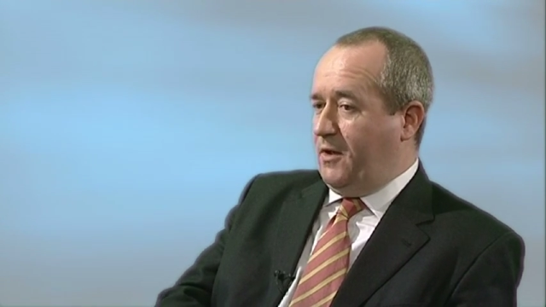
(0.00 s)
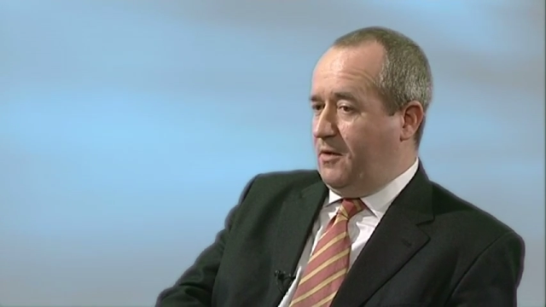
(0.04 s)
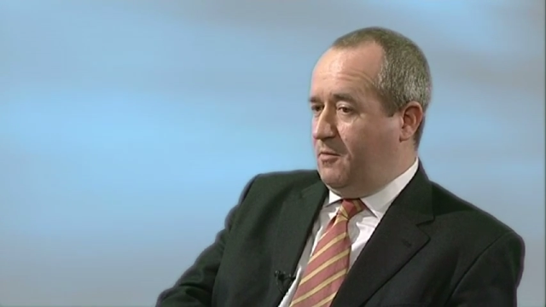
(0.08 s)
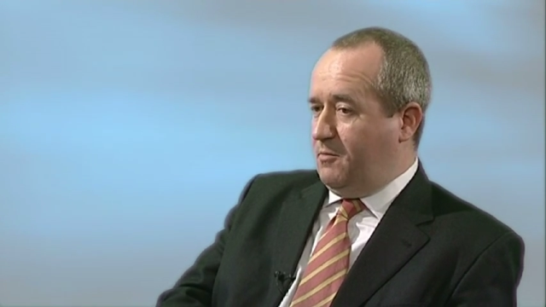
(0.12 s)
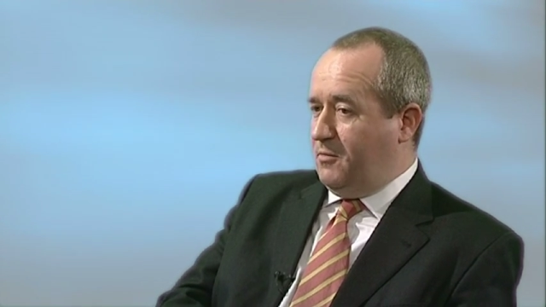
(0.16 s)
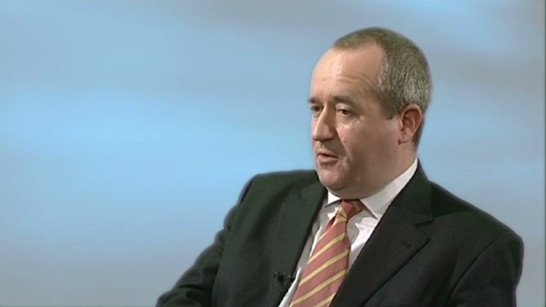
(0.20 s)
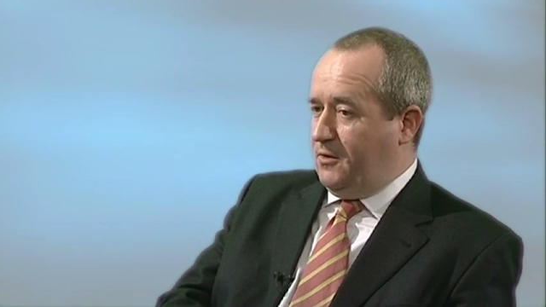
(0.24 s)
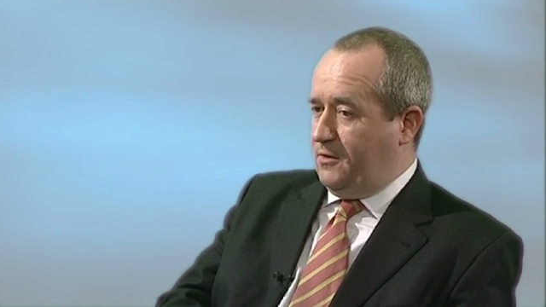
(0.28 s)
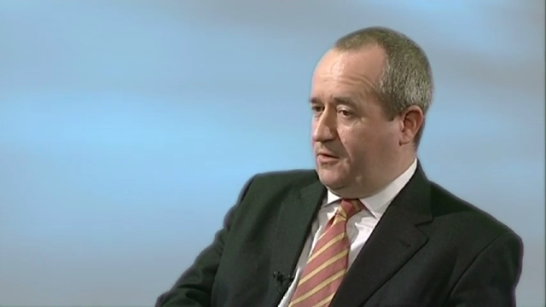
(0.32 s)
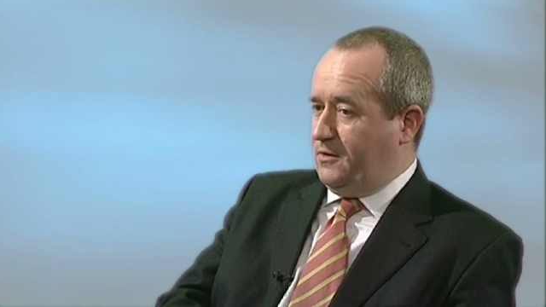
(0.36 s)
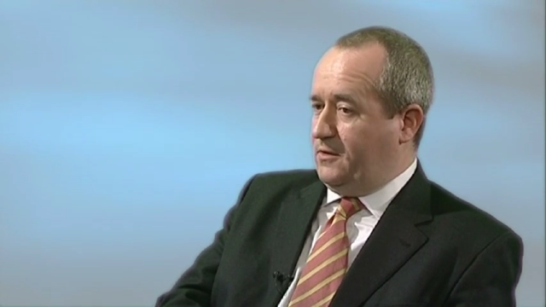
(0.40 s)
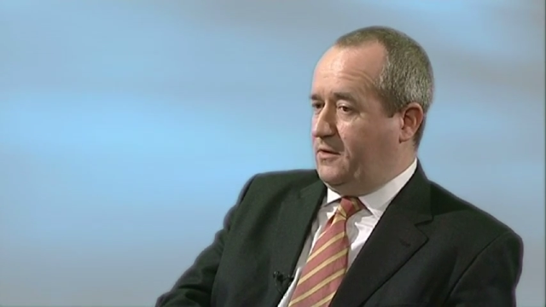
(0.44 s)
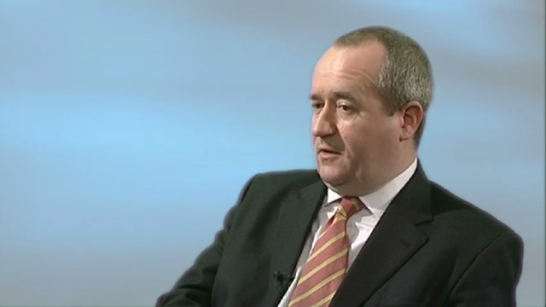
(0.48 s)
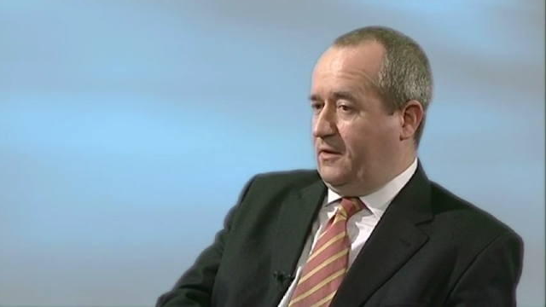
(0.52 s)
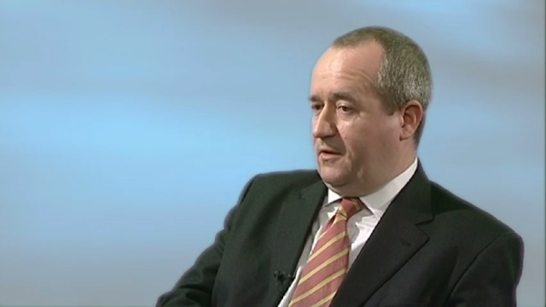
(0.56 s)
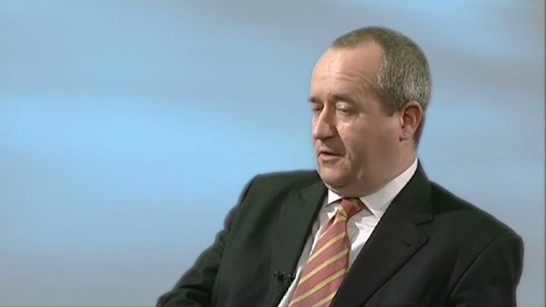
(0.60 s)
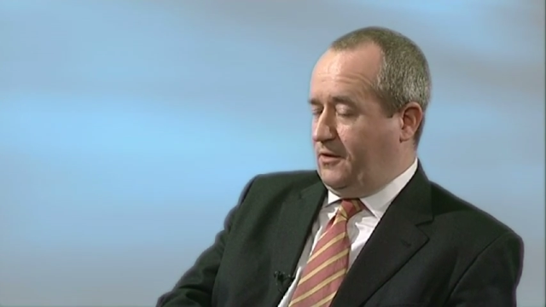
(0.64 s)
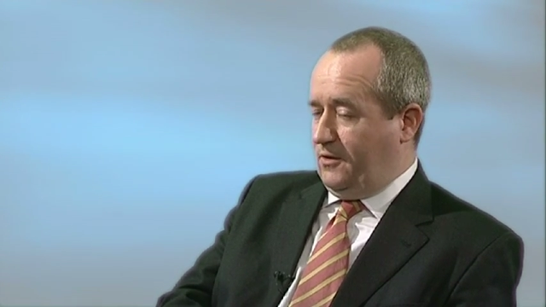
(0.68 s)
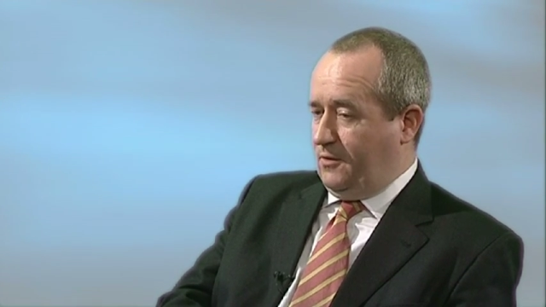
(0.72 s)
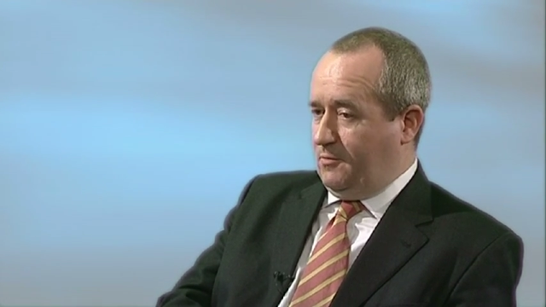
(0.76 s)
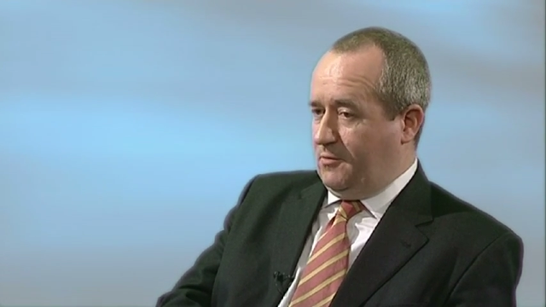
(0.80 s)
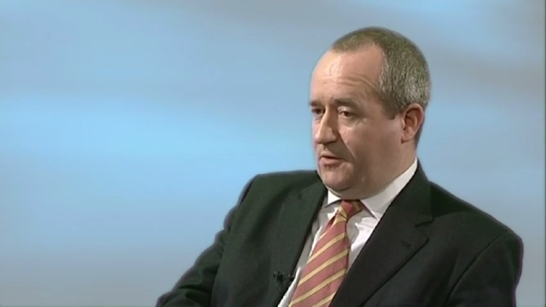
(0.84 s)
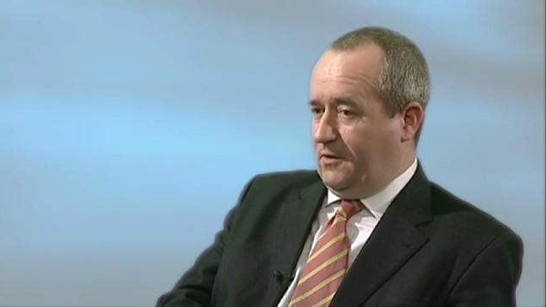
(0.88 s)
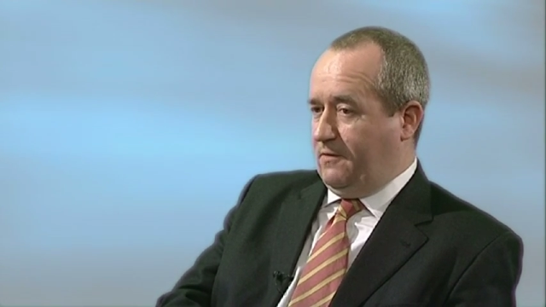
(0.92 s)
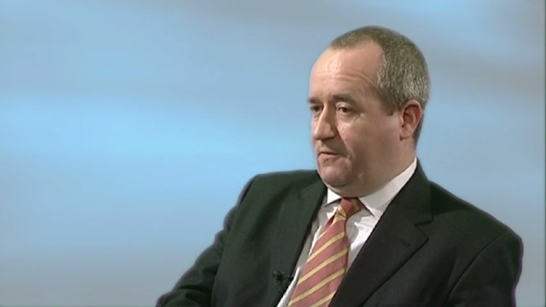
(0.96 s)
inputs in
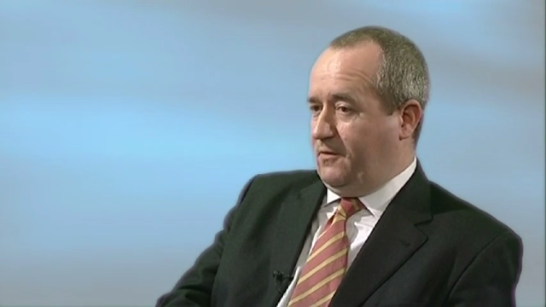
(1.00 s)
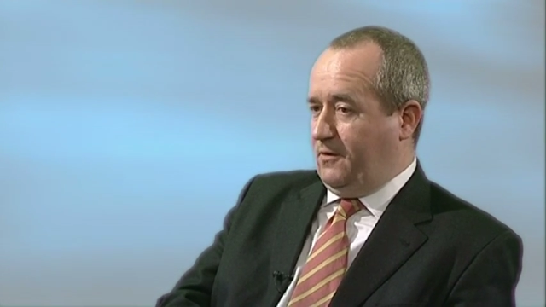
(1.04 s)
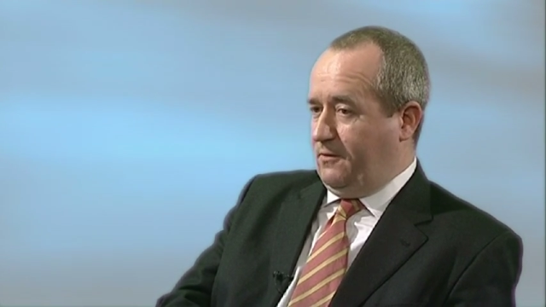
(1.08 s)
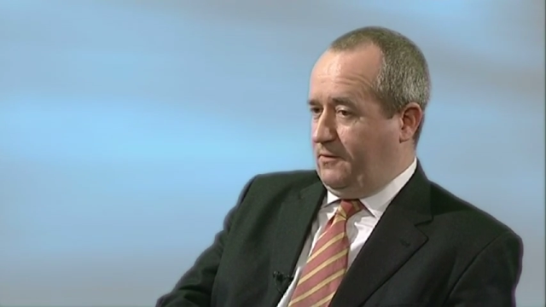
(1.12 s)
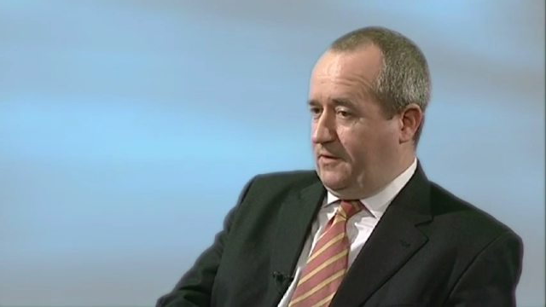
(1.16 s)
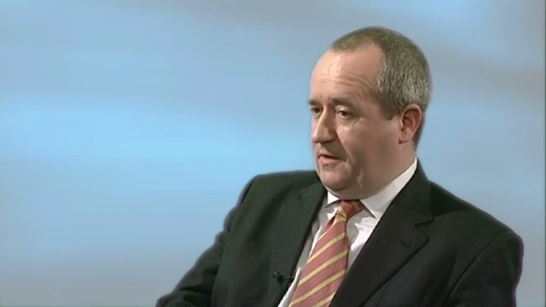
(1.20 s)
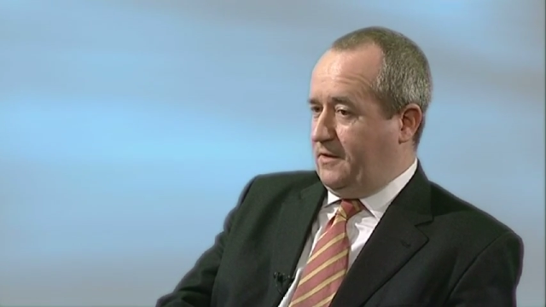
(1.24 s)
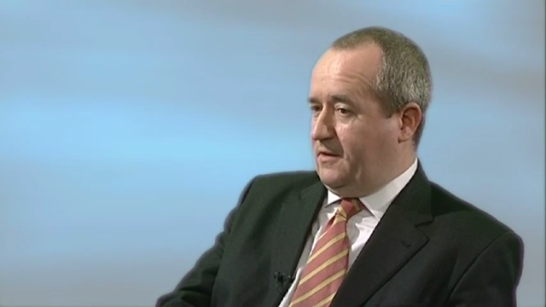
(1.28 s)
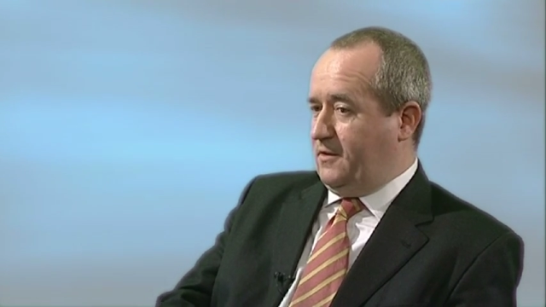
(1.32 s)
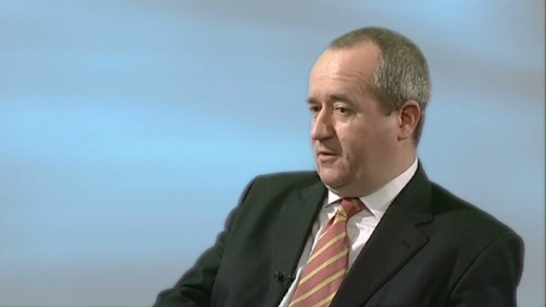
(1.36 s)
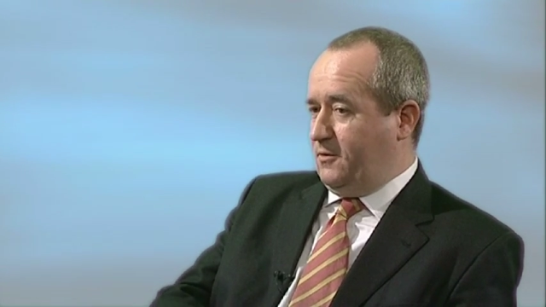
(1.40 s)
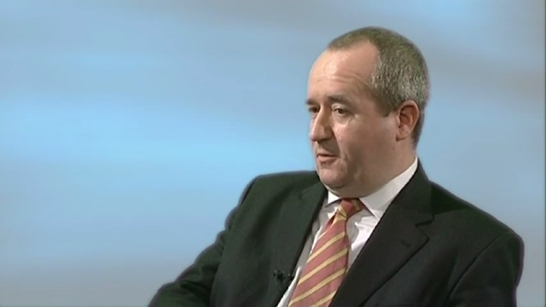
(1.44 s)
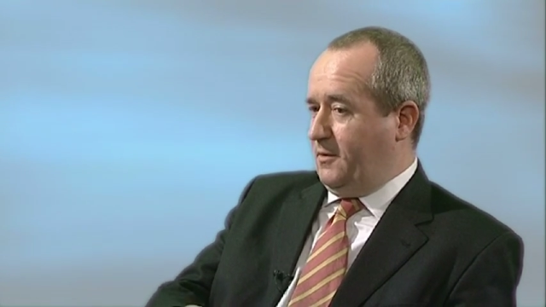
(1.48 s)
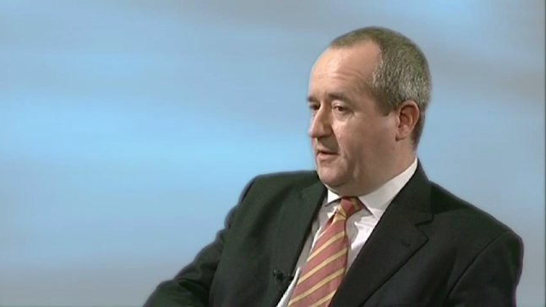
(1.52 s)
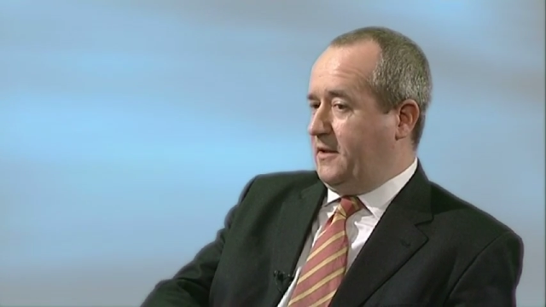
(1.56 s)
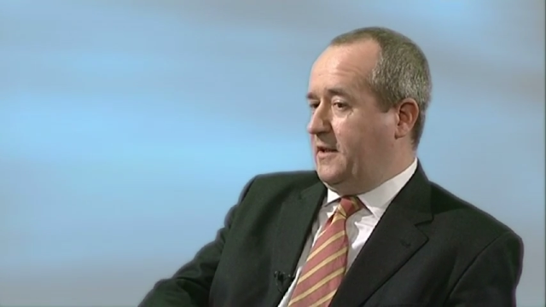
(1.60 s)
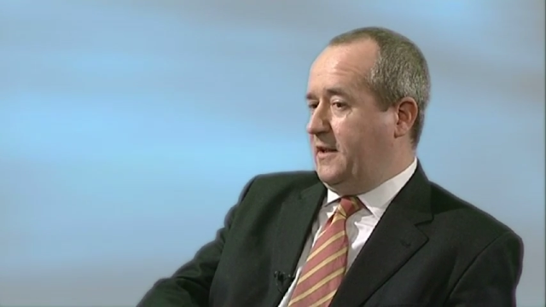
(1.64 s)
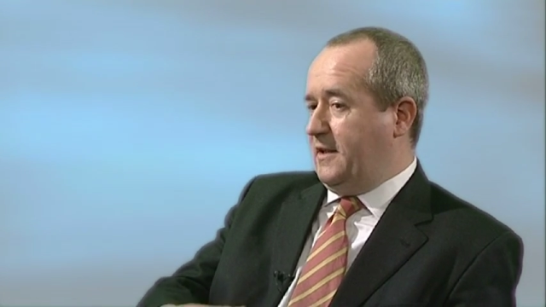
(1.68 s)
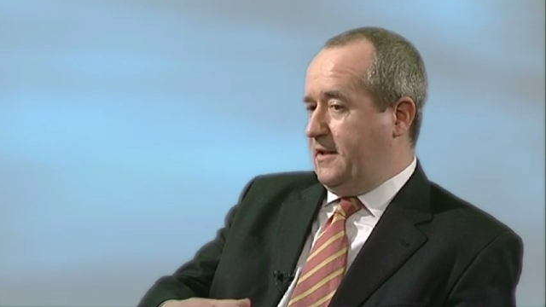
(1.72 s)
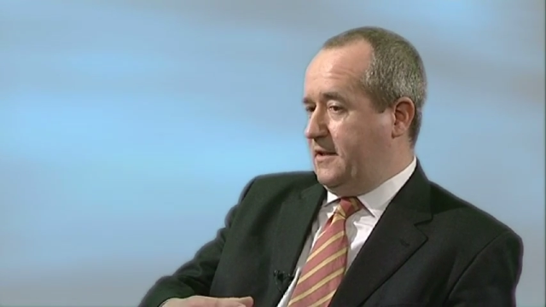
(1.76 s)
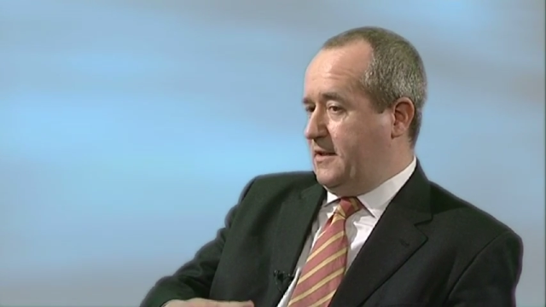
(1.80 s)
terms of you know this is what the